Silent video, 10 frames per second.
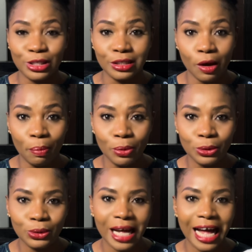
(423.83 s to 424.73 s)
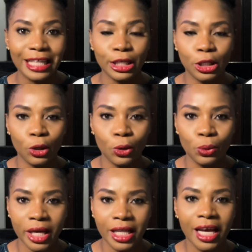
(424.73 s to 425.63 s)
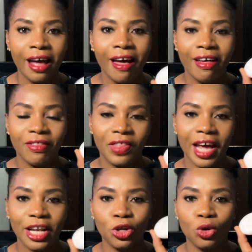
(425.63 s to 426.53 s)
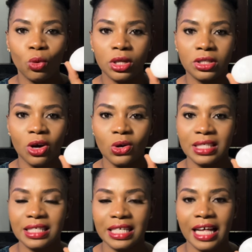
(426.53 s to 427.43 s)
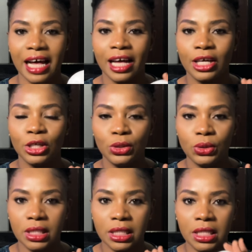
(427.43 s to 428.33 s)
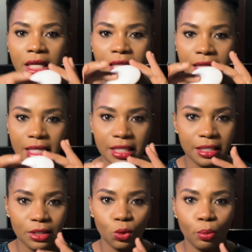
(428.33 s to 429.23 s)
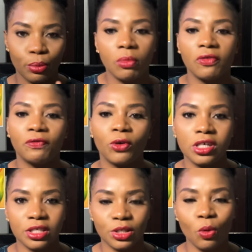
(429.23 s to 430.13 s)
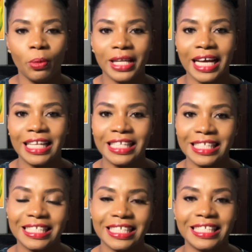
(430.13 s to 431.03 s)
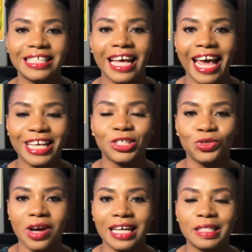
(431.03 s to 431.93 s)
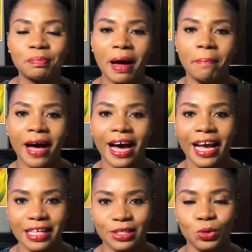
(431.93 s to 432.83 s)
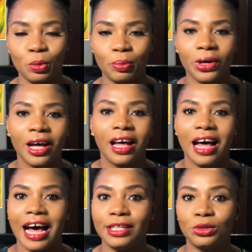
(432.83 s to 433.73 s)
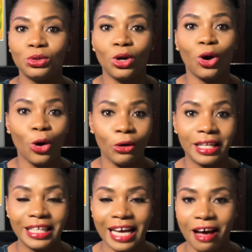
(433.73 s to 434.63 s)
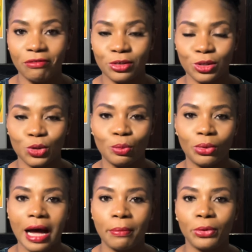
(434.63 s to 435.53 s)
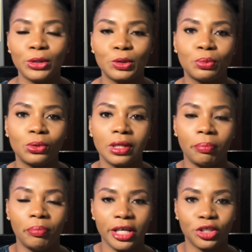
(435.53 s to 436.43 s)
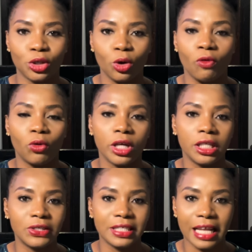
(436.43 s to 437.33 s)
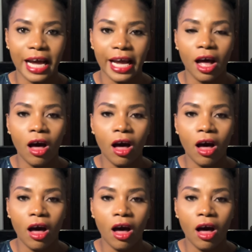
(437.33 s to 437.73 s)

supple, and glowing, then you want to consider using this soap. Number four soap on our list is the Extract Papaya Soap. I do not currently have the soap, but I'm going to put a picture of what it looks like